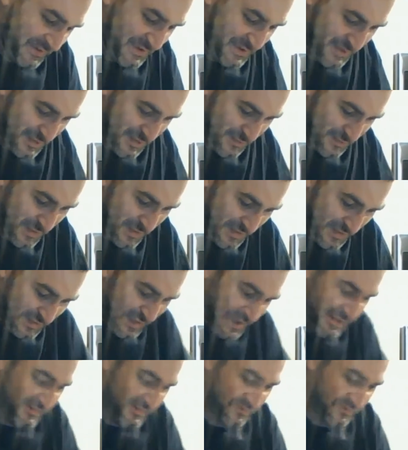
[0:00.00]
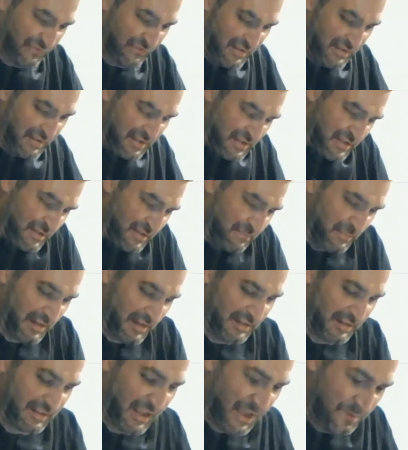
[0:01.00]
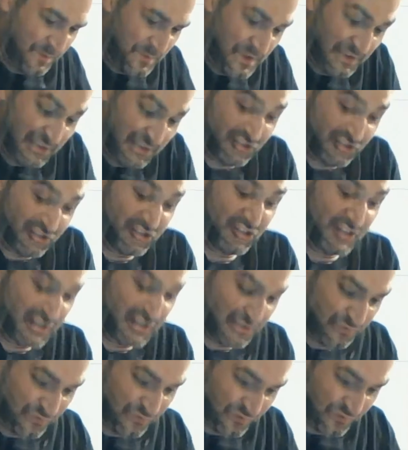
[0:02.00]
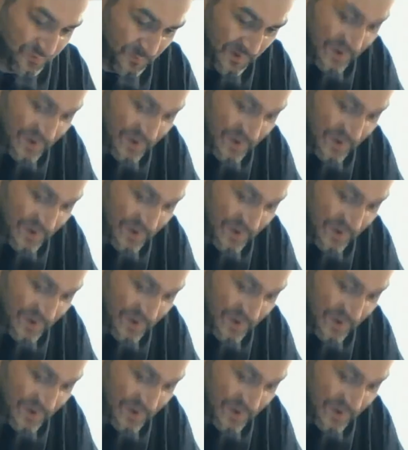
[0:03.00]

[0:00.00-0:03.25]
in my life. My dad making chief, my